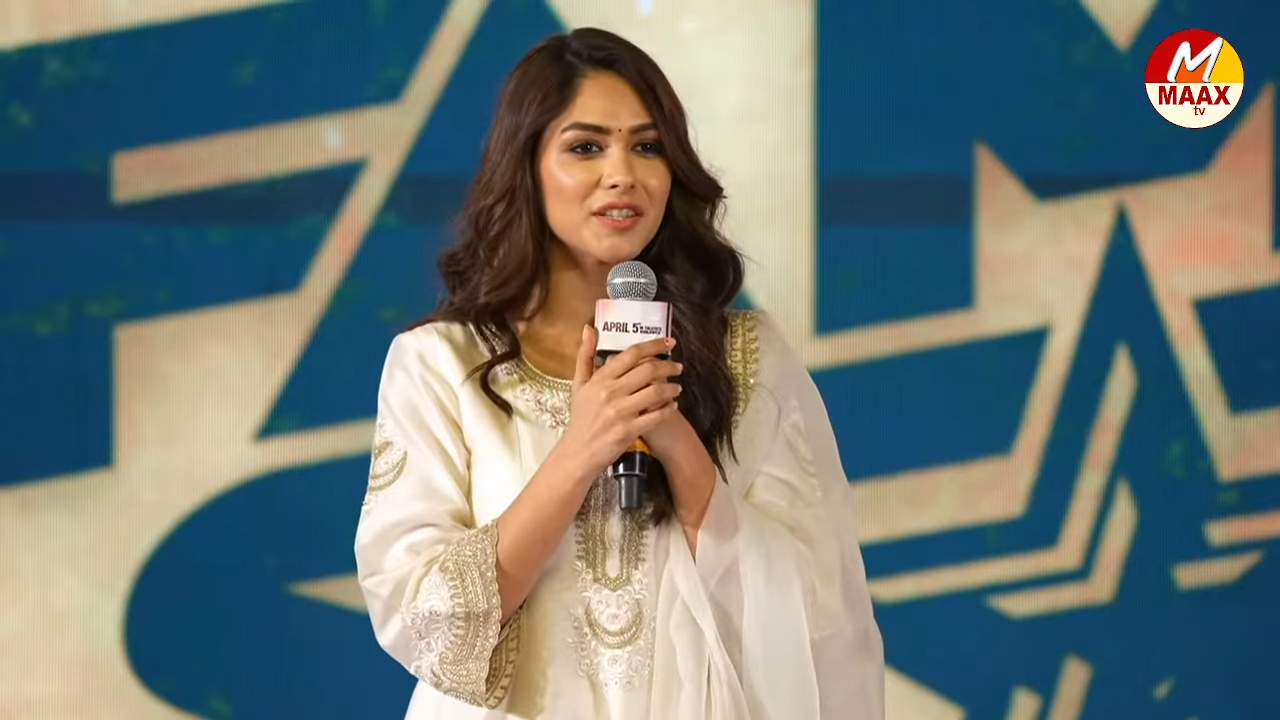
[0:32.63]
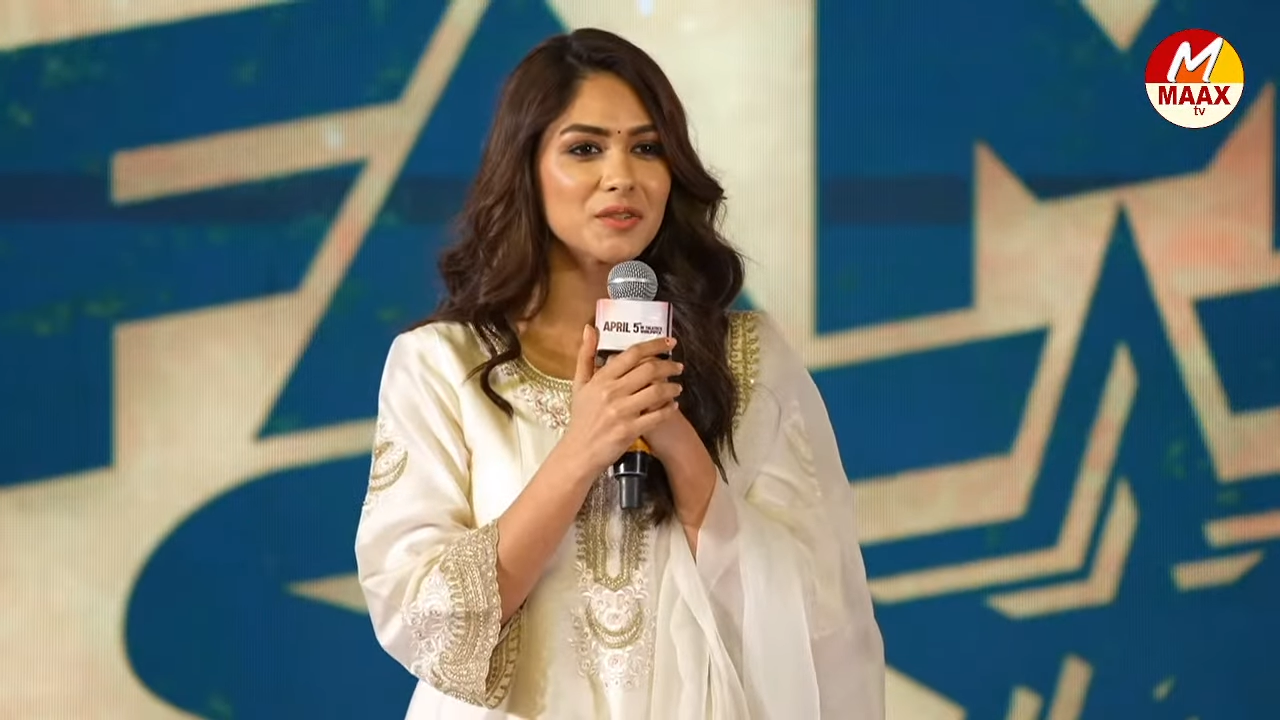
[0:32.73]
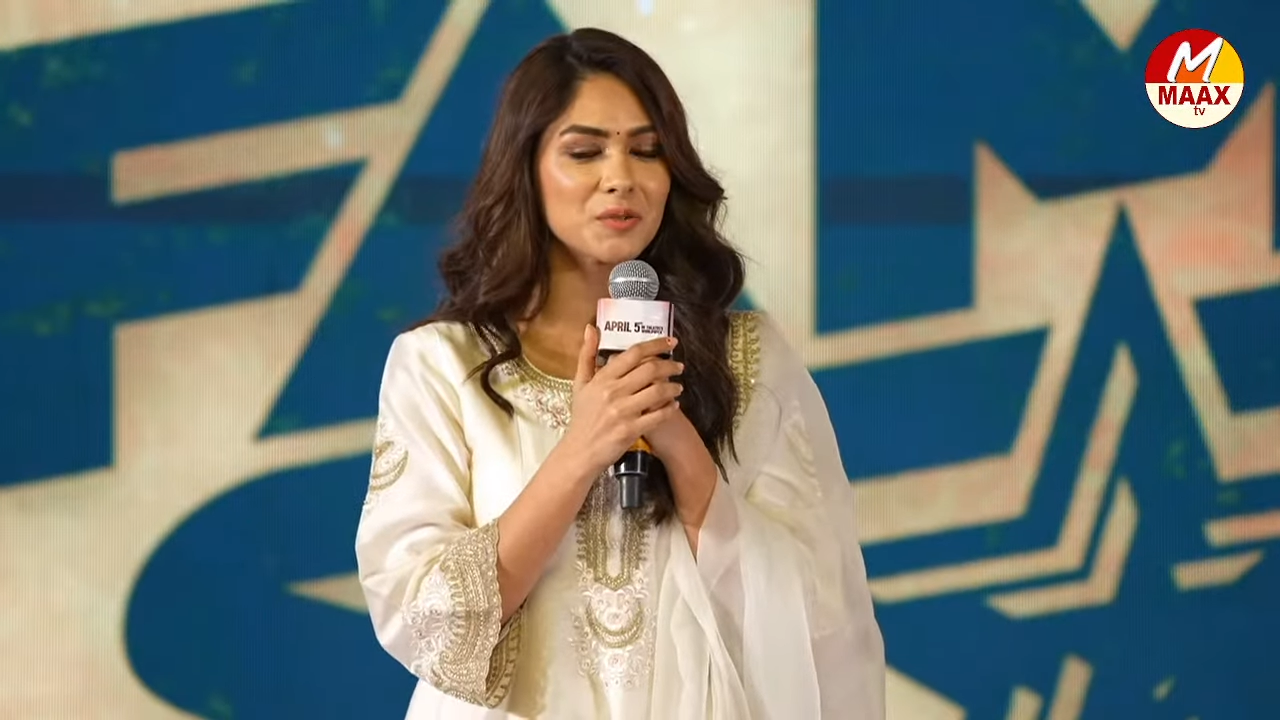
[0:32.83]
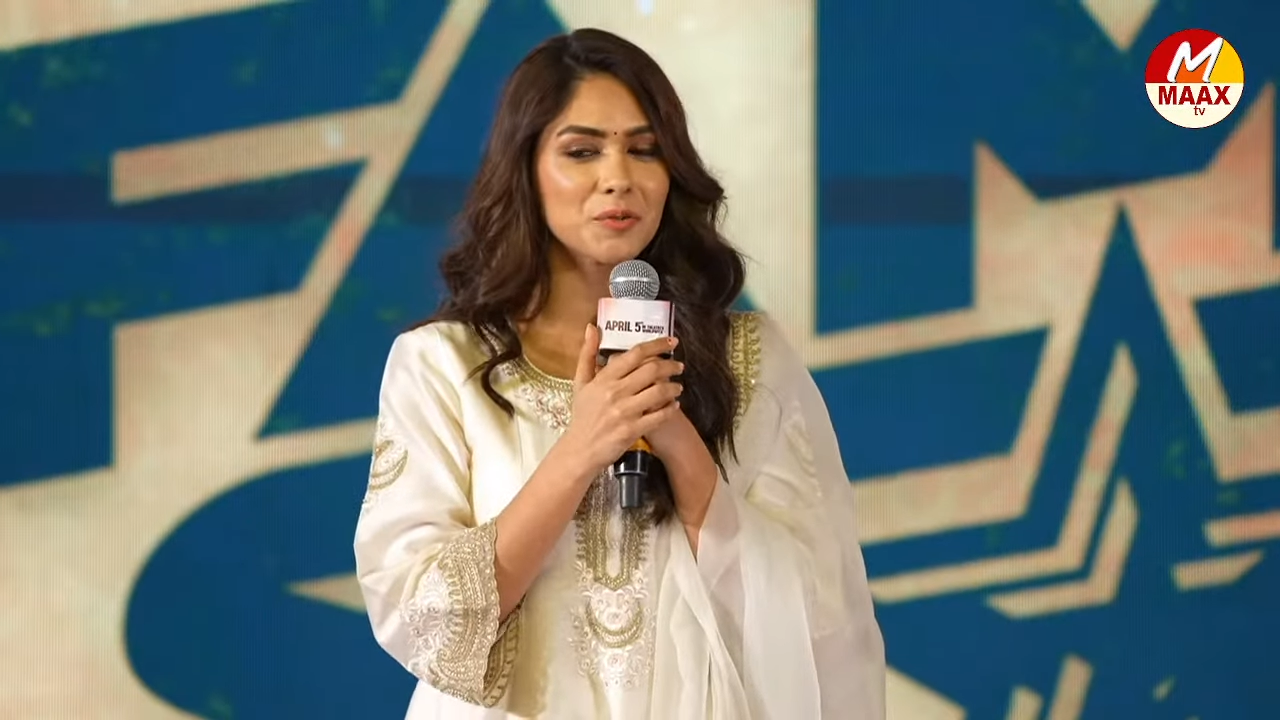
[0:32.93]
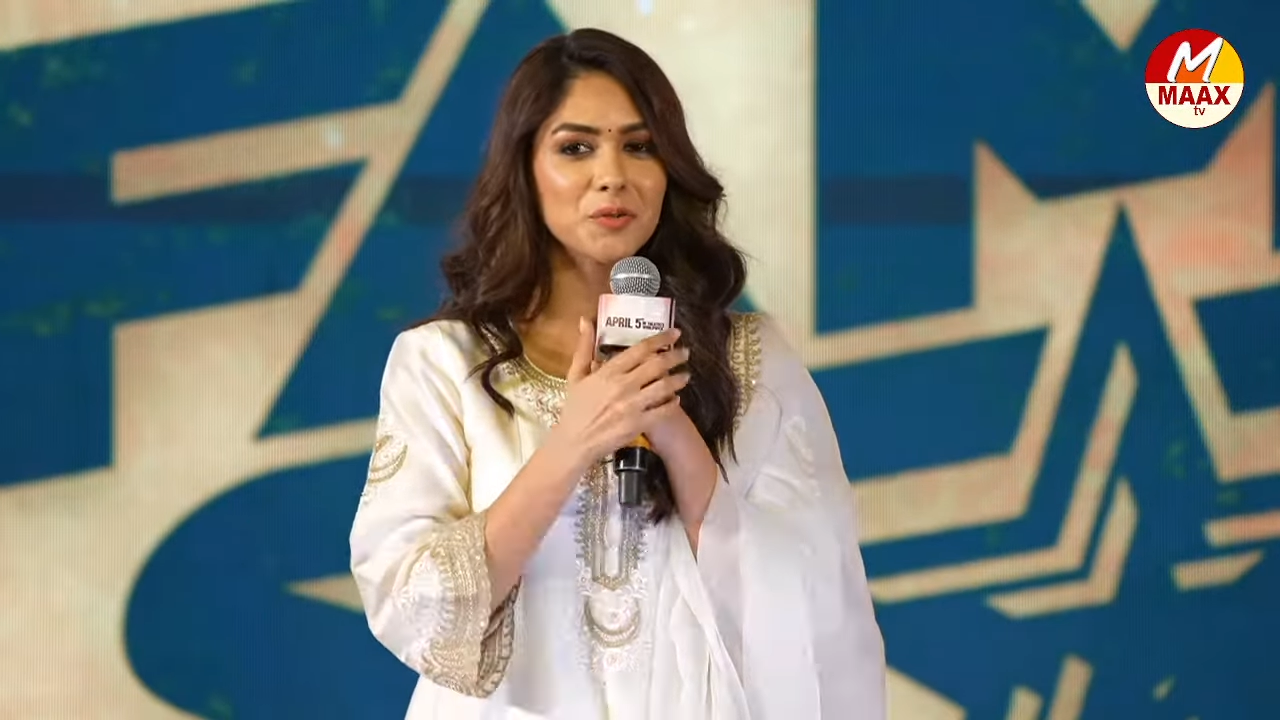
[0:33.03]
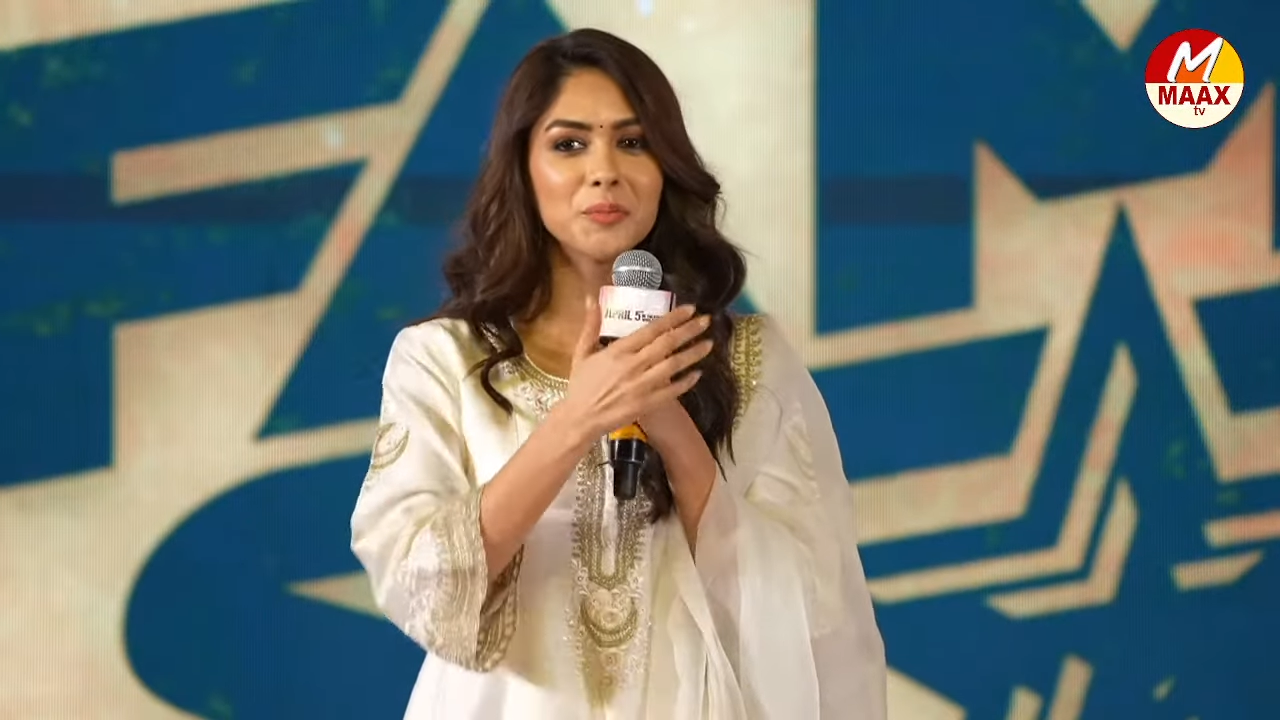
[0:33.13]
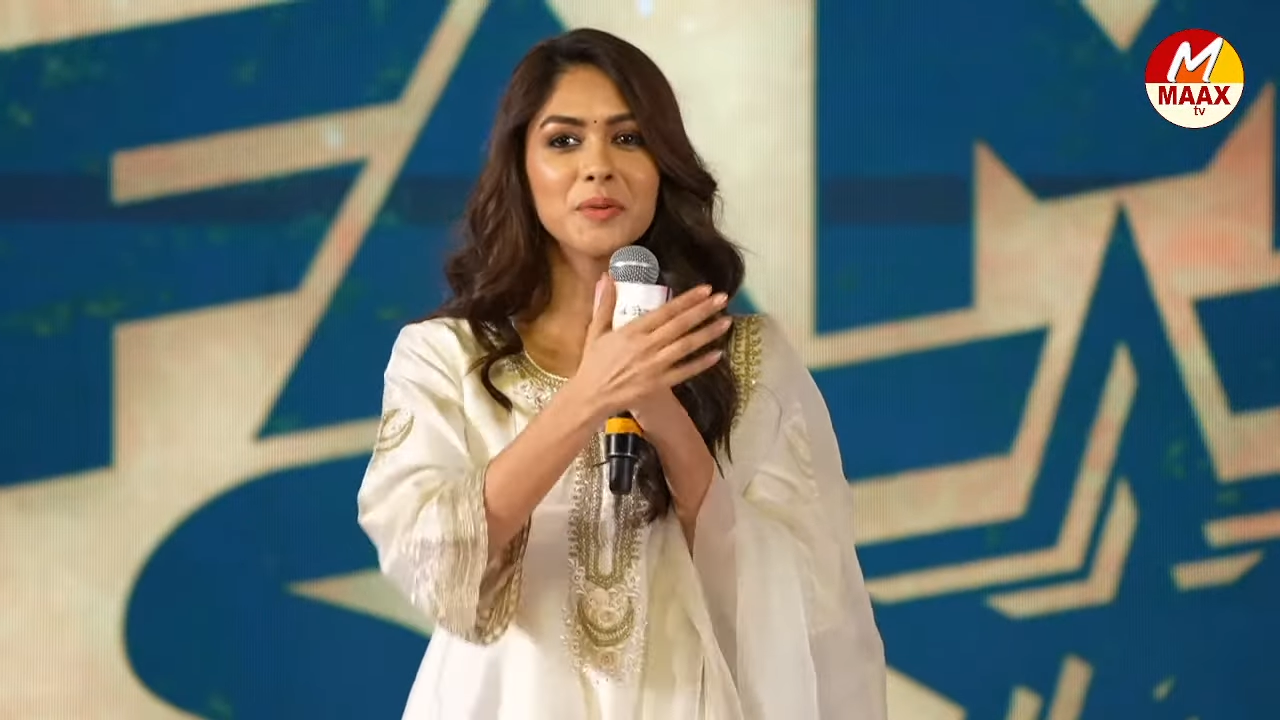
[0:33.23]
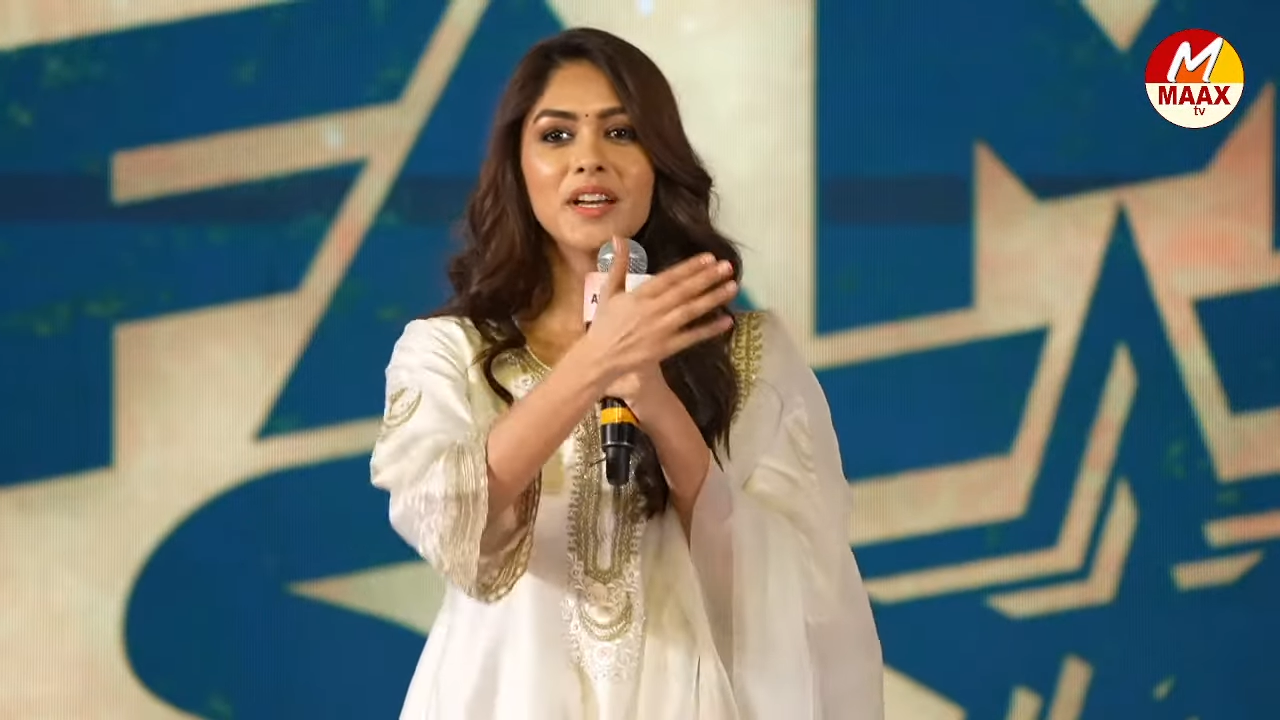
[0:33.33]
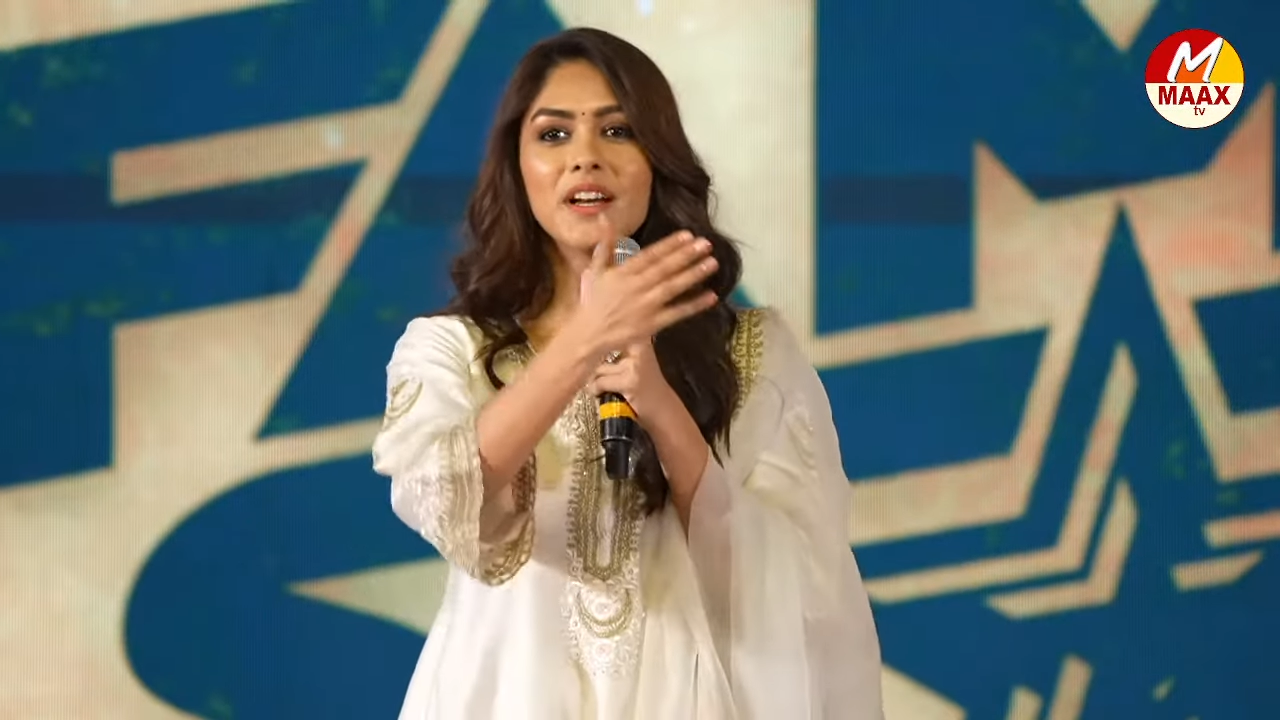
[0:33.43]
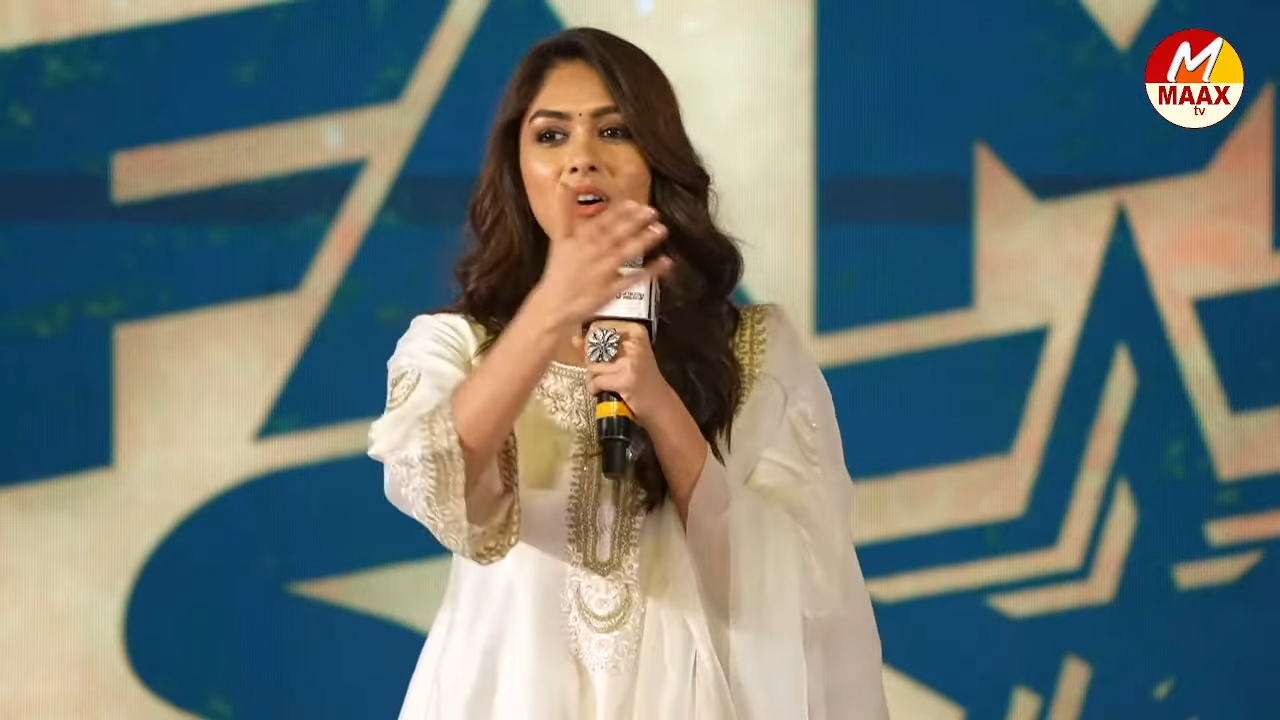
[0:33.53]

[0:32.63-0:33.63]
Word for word: this room,